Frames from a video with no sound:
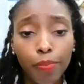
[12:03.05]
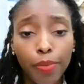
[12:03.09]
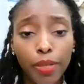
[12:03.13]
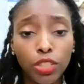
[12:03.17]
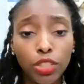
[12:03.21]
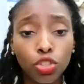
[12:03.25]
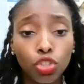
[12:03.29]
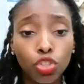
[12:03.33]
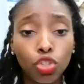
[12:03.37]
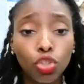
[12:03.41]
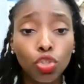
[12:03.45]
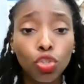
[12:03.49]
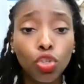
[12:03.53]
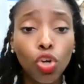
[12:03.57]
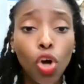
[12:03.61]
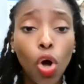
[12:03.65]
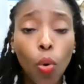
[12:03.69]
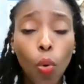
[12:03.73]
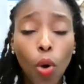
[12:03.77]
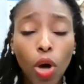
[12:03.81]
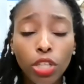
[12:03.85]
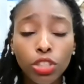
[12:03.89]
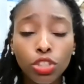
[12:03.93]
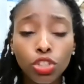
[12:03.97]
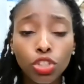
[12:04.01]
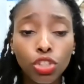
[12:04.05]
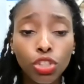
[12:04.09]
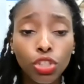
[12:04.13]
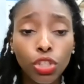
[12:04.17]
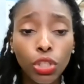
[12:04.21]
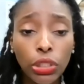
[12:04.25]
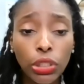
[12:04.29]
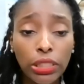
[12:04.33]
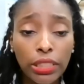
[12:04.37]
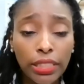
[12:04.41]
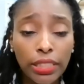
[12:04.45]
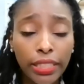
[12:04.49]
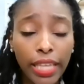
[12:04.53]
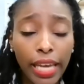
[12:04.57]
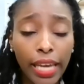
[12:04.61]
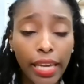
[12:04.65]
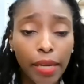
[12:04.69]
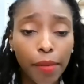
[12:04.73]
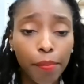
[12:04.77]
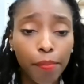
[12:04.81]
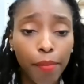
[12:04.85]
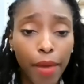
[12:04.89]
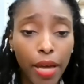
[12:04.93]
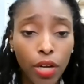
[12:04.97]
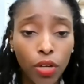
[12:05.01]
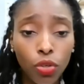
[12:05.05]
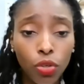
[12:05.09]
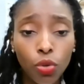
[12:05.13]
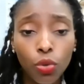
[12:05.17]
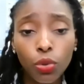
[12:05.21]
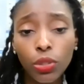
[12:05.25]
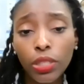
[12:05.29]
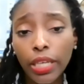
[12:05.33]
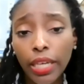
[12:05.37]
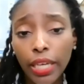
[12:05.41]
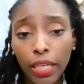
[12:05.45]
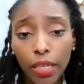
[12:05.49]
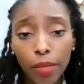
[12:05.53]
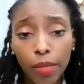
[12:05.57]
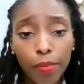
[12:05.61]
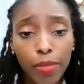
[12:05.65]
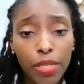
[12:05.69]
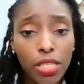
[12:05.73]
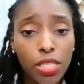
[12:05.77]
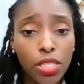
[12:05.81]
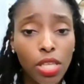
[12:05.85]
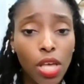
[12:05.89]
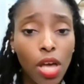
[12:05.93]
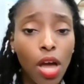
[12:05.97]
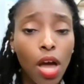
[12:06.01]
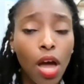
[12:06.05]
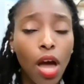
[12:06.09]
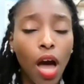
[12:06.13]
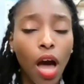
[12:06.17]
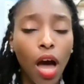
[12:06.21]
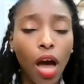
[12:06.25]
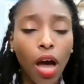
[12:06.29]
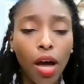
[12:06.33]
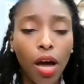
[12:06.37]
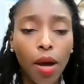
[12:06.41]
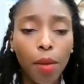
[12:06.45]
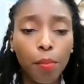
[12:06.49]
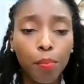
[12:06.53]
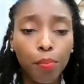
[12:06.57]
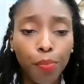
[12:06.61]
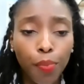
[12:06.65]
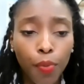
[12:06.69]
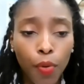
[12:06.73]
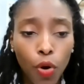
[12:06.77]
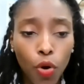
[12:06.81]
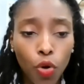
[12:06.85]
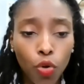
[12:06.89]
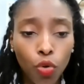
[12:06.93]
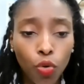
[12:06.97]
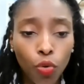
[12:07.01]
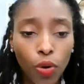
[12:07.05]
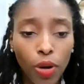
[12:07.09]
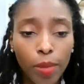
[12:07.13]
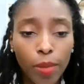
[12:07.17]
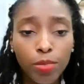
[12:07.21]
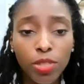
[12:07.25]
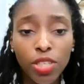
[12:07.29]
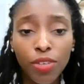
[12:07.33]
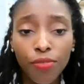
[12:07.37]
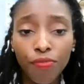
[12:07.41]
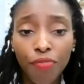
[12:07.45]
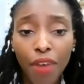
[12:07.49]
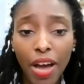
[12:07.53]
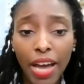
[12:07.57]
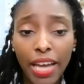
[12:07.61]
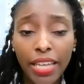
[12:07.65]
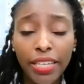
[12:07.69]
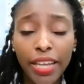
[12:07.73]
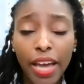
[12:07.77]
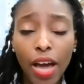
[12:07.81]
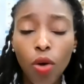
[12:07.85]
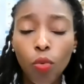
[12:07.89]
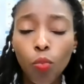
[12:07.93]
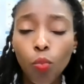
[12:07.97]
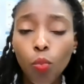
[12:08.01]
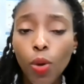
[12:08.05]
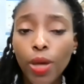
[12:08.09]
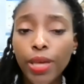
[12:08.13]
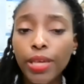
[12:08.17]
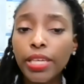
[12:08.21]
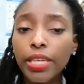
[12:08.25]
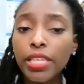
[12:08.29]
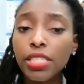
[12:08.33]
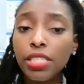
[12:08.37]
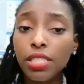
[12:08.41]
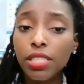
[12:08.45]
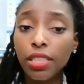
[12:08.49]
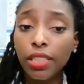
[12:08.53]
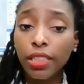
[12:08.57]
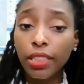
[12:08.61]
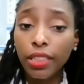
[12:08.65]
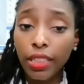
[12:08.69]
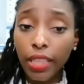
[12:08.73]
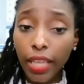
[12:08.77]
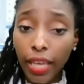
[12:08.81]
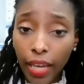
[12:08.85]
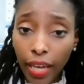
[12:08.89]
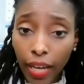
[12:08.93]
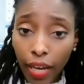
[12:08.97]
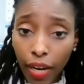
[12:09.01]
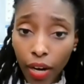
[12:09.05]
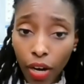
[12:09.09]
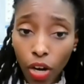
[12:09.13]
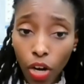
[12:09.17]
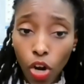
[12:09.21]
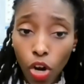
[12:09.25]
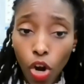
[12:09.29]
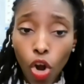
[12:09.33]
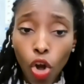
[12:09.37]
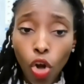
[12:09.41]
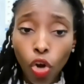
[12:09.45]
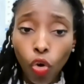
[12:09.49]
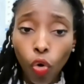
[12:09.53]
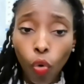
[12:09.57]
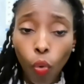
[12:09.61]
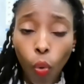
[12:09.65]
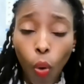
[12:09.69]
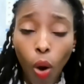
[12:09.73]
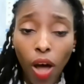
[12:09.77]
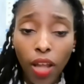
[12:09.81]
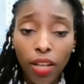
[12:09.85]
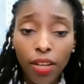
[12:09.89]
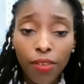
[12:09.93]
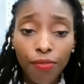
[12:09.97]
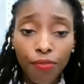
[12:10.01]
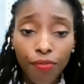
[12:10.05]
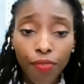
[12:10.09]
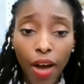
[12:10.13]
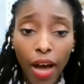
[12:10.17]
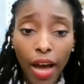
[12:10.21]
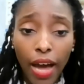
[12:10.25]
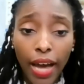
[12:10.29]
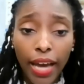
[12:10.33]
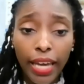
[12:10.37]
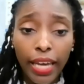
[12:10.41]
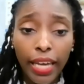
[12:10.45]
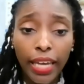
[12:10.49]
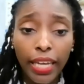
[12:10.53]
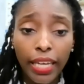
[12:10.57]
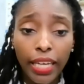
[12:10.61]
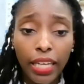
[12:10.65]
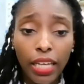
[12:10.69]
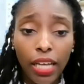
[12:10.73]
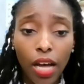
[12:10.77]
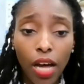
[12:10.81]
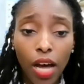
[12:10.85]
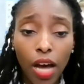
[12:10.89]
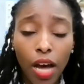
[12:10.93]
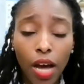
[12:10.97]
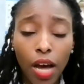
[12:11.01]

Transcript: But do go on to your state medical cannabis program to find out what is their qualifying